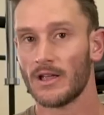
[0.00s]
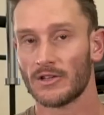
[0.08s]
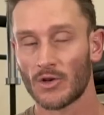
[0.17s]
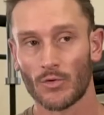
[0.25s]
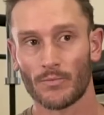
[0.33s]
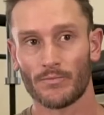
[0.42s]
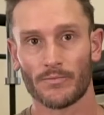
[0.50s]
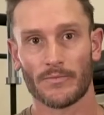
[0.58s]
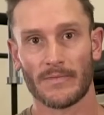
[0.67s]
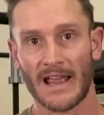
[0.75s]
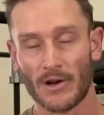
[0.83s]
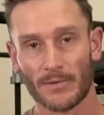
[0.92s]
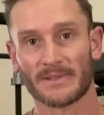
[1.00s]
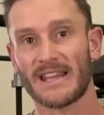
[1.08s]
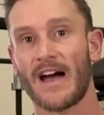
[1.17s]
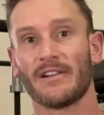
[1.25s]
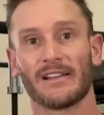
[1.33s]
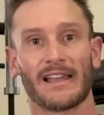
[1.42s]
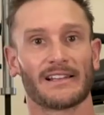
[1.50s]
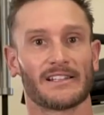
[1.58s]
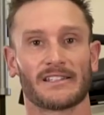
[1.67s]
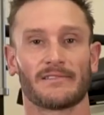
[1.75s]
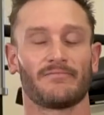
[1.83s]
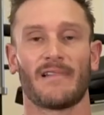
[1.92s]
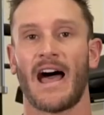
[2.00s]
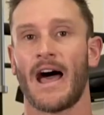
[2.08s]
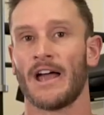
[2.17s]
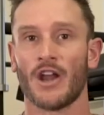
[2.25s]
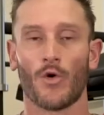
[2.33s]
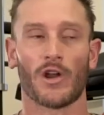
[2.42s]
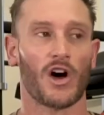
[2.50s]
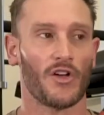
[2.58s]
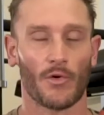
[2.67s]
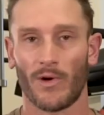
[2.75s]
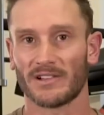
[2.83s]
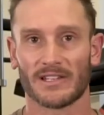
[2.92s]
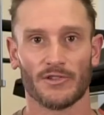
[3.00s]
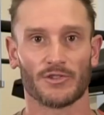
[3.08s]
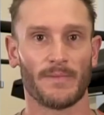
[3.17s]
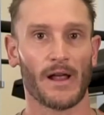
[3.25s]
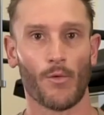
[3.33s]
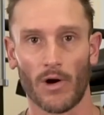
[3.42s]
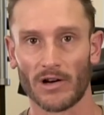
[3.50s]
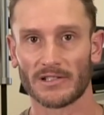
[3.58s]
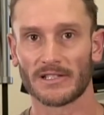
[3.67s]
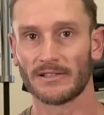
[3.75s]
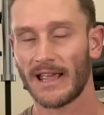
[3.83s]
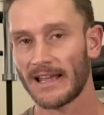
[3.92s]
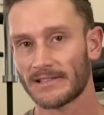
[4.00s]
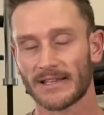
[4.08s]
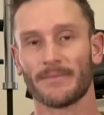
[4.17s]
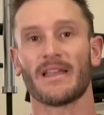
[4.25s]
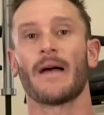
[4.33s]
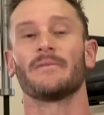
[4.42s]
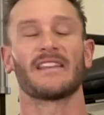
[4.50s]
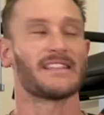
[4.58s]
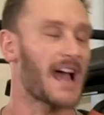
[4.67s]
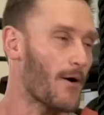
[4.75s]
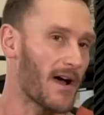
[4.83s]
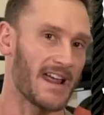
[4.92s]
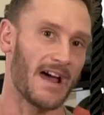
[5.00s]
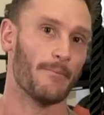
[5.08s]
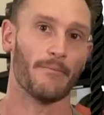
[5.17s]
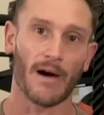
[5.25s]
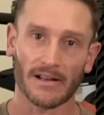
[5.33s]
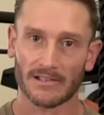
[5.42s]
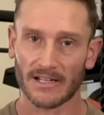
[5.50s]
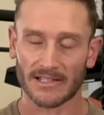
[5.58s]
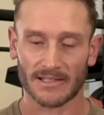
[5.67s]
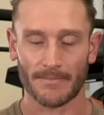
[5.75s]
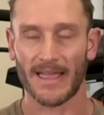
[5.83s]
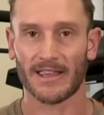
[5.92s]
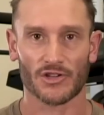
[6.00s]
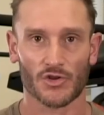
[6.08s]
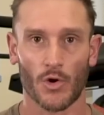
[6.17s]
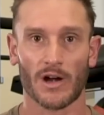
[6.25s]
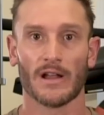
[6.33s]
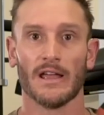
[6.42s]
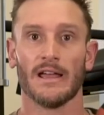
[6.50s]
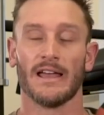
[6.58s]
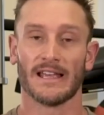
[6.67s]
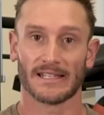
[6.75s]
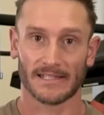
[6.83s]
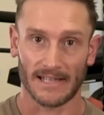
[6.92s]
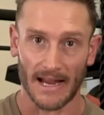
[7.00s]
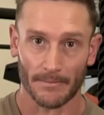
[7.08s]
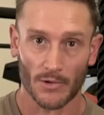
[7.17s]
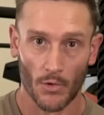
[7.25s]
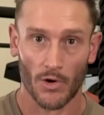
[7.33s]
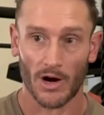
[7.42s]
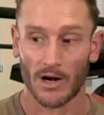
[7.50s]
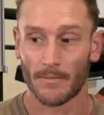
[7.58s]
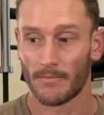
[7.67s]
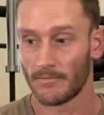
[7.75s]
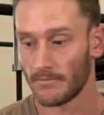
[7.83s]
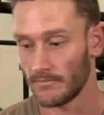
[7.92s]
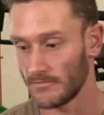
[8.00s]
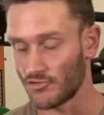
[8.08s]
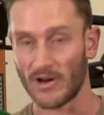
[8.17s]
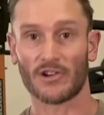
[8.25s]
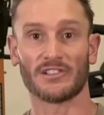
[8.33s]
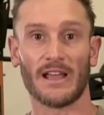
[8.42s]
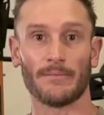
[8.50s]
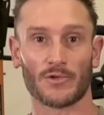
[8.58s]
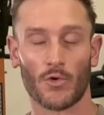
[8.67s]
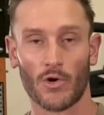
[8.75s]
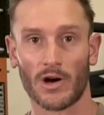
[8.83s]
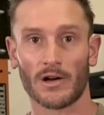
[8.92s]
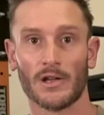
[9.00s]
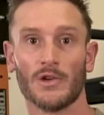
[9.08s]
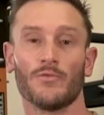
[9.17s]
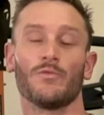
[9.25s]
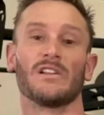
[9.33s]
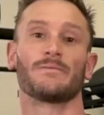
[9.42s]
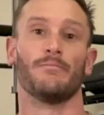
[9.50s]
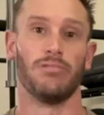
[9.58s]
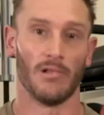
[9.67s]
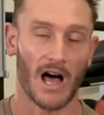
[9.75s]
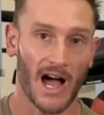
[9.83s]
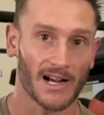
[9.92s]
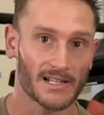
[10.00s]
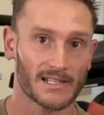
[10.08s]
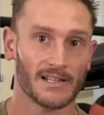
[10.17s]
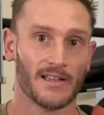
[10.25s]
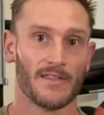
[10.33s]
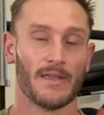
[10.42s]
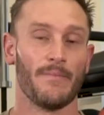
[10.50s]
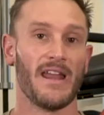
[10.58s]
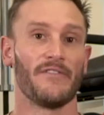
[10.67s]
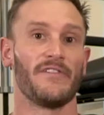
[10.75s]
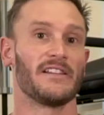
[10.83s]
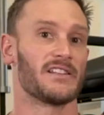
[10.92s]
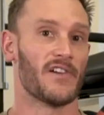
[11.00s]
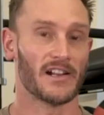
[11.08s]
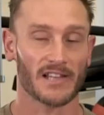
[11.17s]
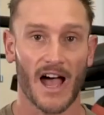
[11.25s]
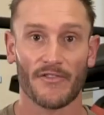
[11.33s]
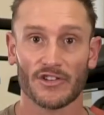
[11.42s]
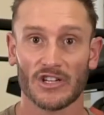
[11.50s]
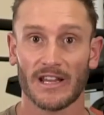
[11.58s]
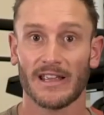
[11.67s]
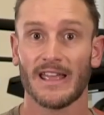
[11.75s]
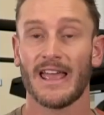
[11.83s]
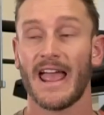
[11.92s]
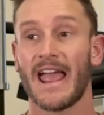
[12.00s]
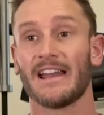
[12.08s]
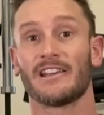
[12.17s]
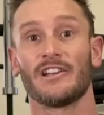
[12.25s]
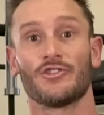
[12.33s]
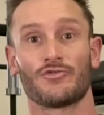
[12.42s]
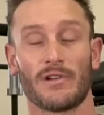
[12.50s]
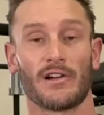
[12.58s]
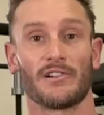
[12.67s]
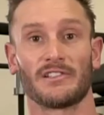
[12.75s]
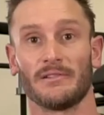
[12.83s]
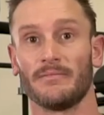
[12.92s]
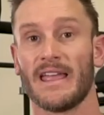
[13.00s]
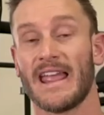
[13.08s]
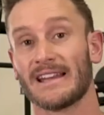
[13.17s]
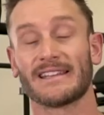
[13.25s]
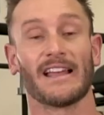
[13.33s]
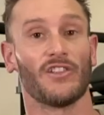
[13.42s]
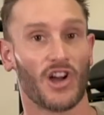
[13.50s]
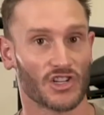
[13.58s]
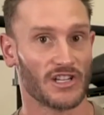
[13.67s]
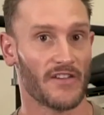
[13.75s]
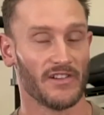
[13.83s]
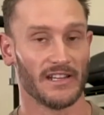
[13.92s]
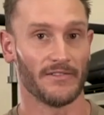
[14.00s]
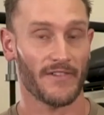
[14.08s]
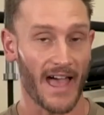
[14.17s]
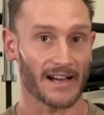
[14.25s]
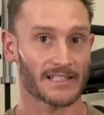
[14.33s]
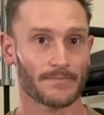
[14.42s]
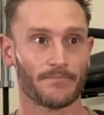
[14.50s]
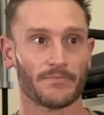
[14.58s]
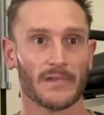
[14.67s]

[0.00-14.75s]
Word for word: So I know I'm sounding like just a know-it-all that wants to use big words, and sometimes that's how I am. But just to make it short, SAMTOR triggers mTOR, which blocks the benefits of autophagy and can trigger some anti-longevity effects.